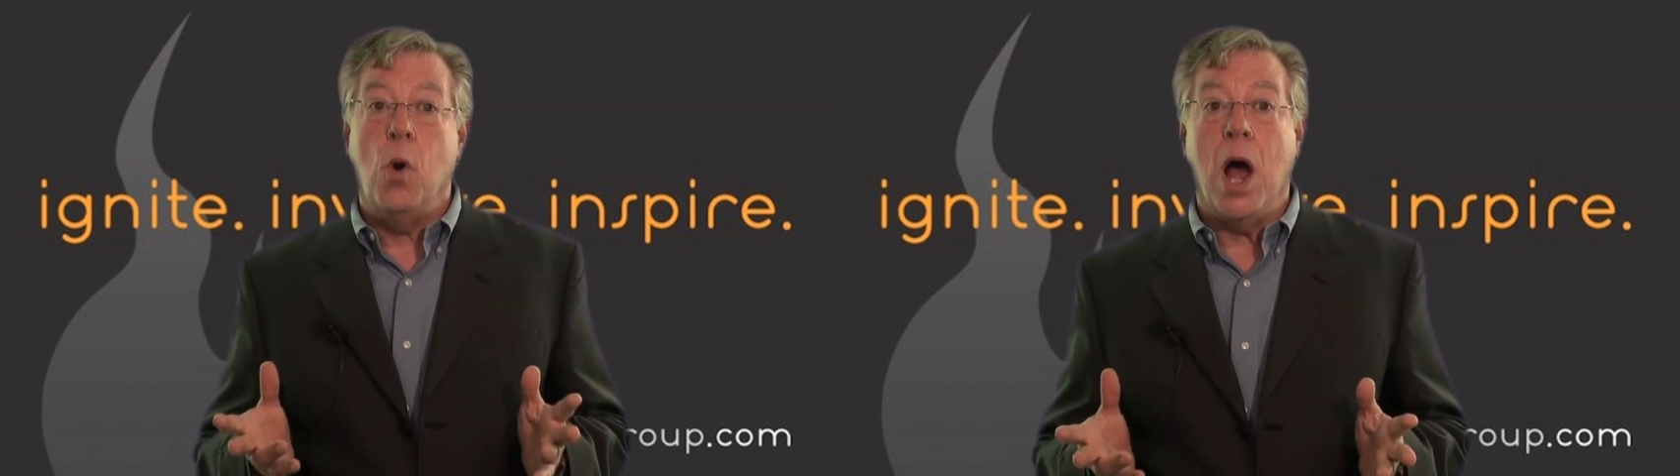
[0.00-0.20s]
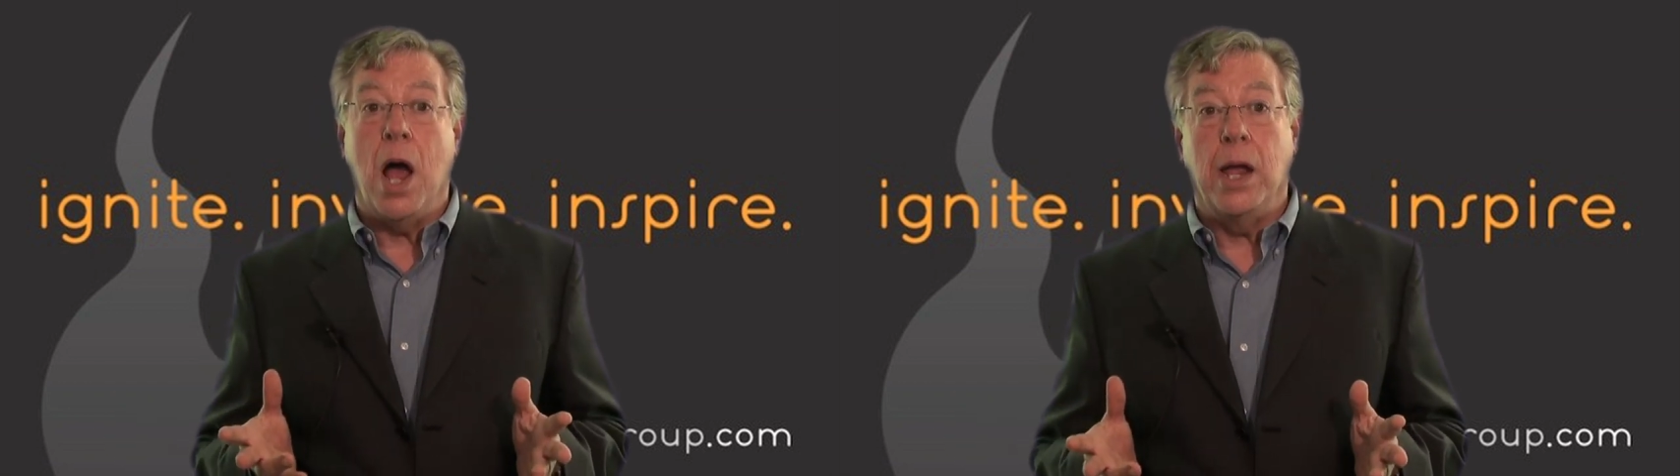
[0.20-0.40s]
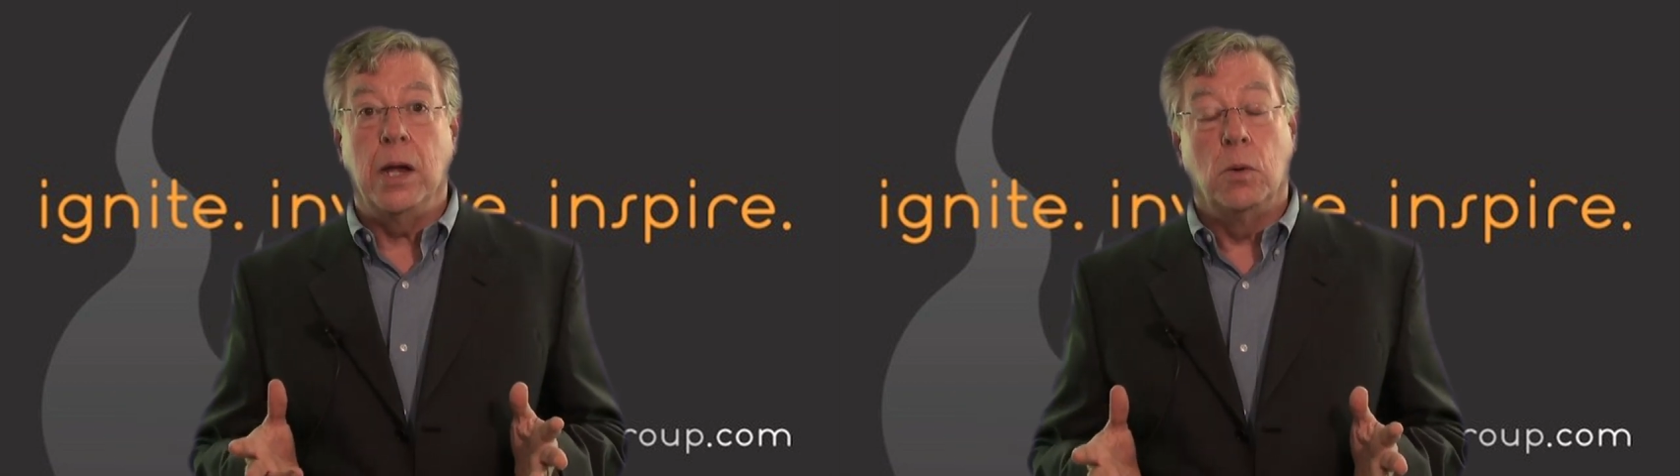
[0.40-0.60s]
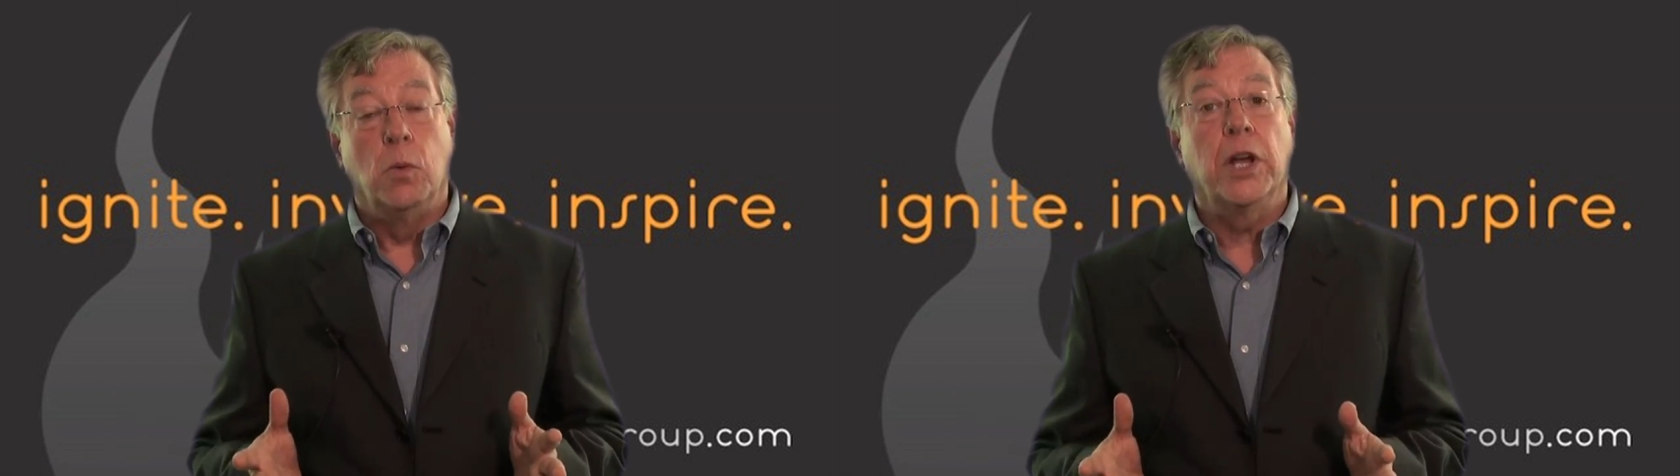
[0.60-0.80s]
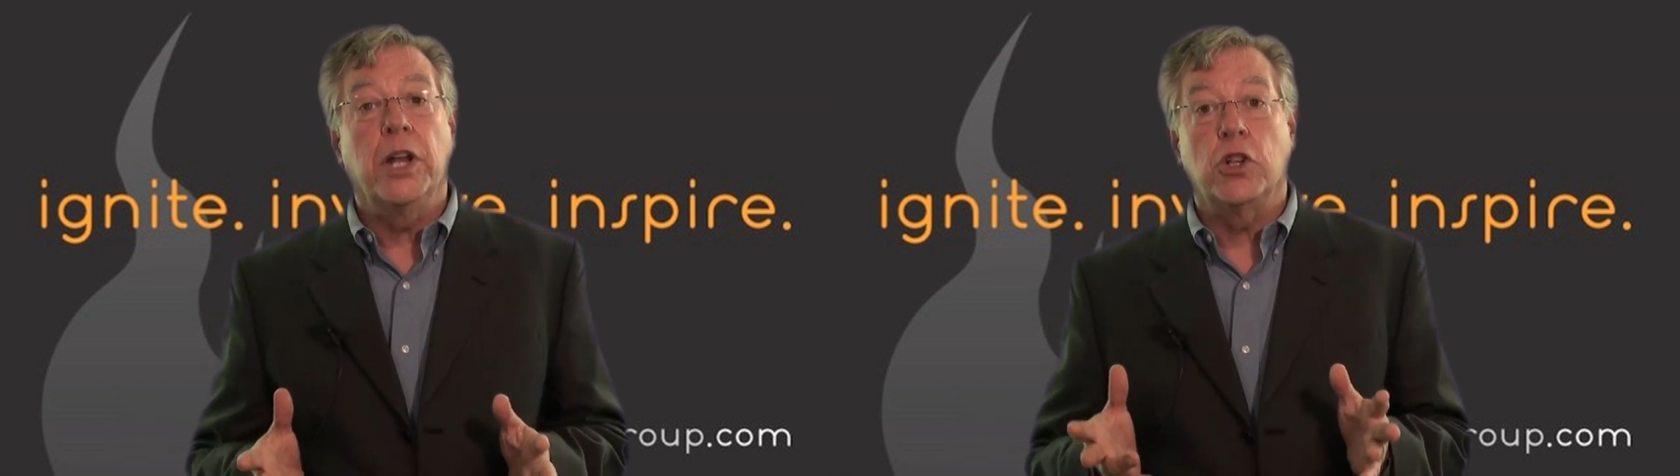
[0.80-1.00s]
why,
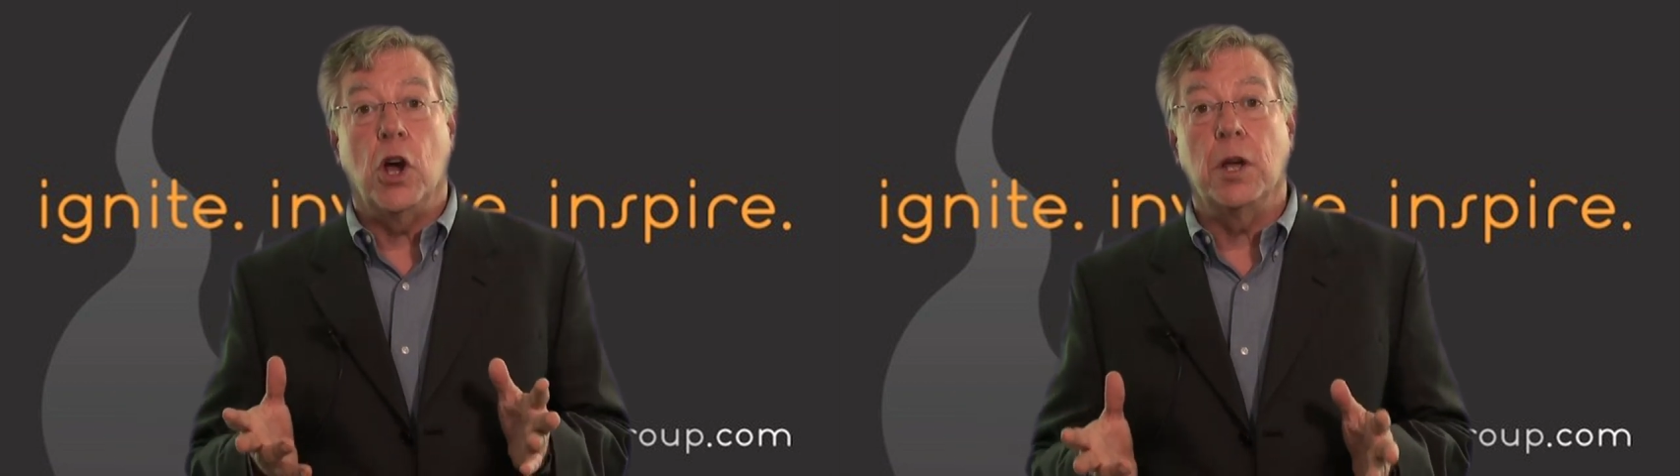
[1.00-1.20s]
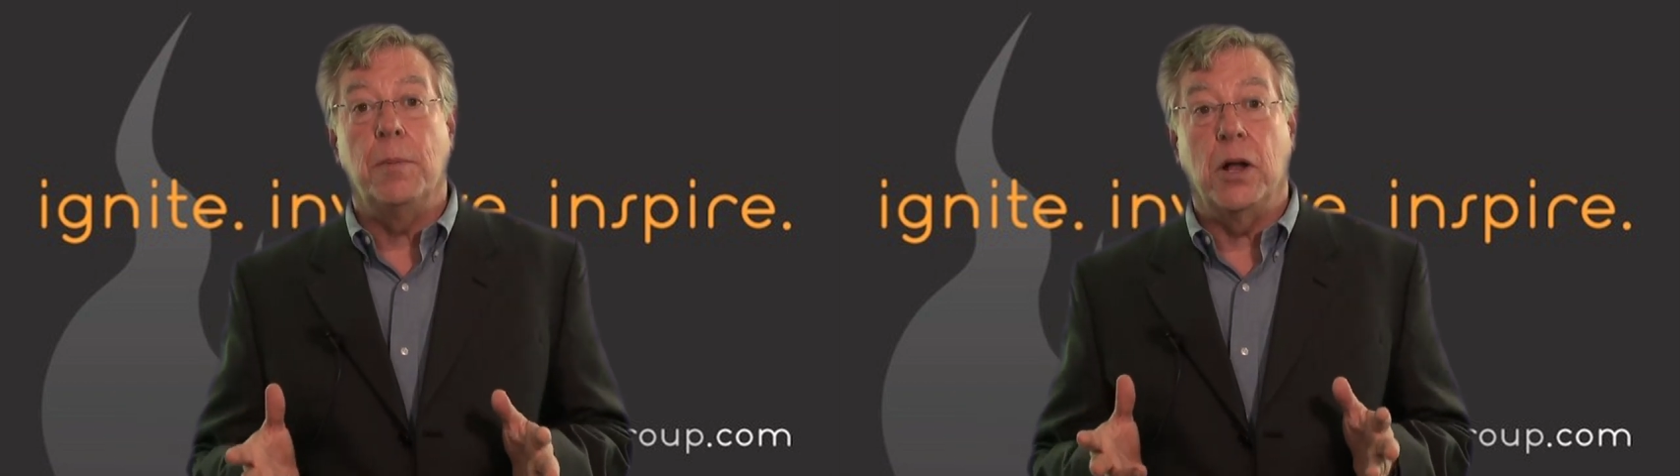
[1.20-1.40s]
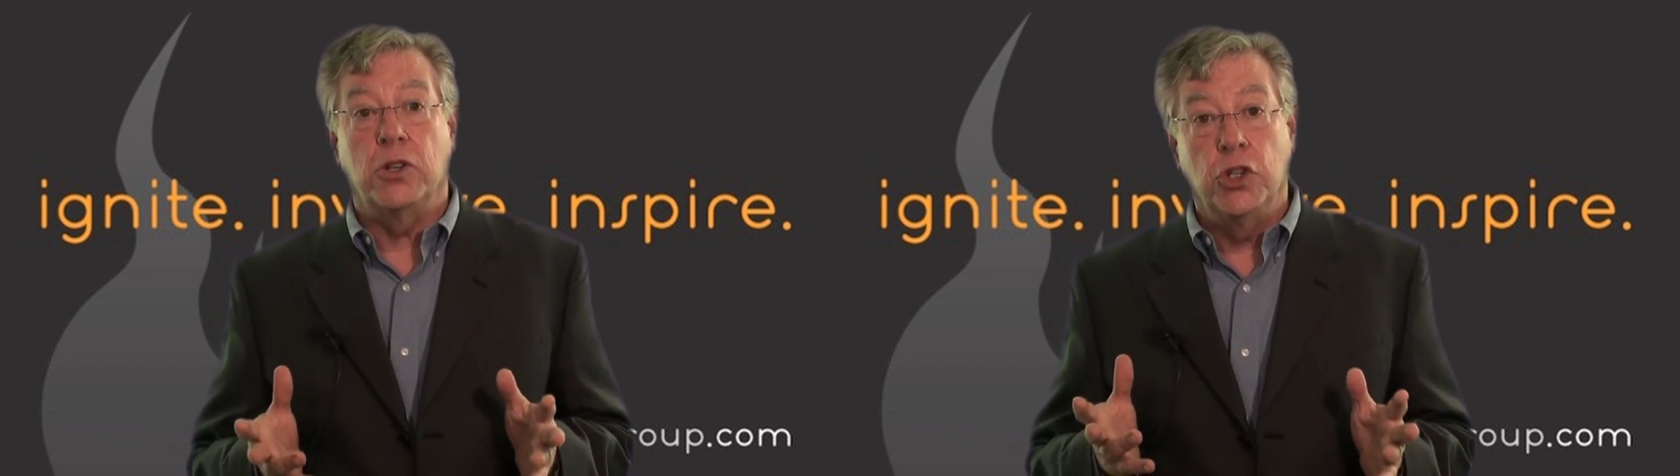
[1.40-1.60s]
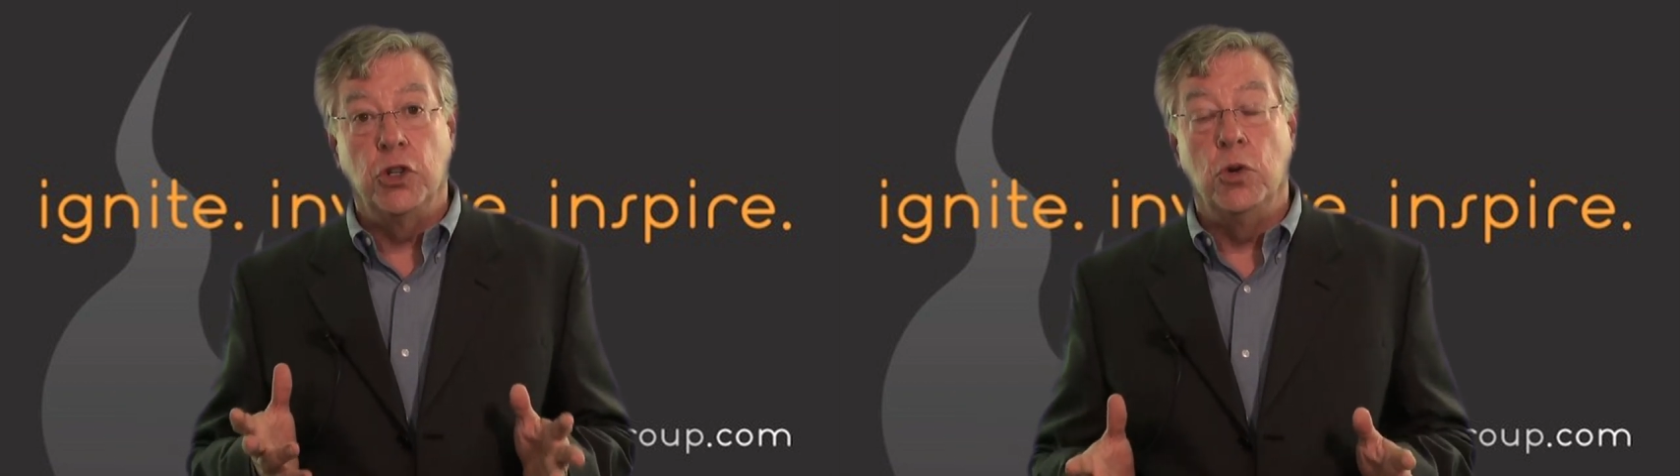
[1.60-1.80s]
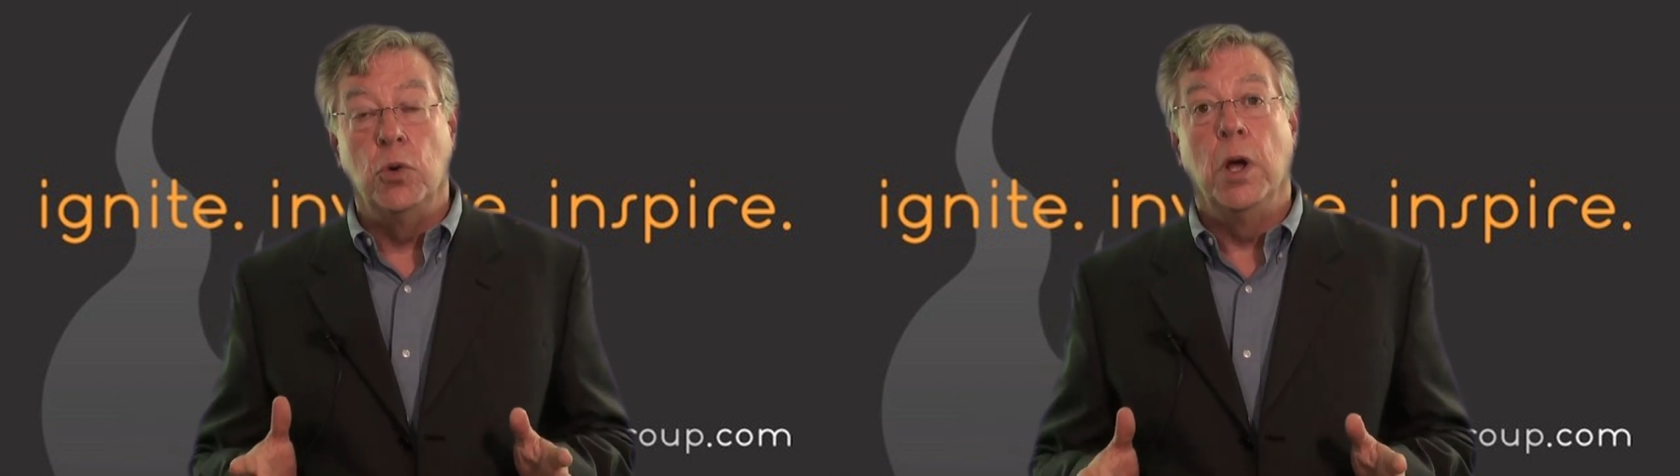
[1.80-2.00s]
we're going to talk about
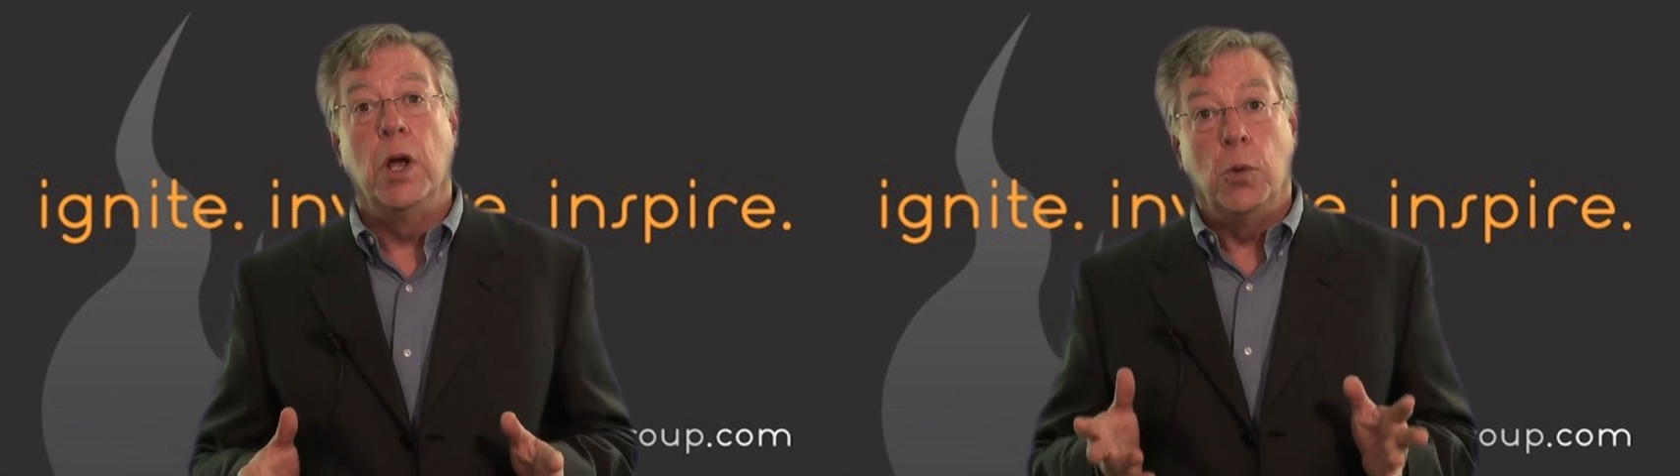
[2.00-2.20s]
two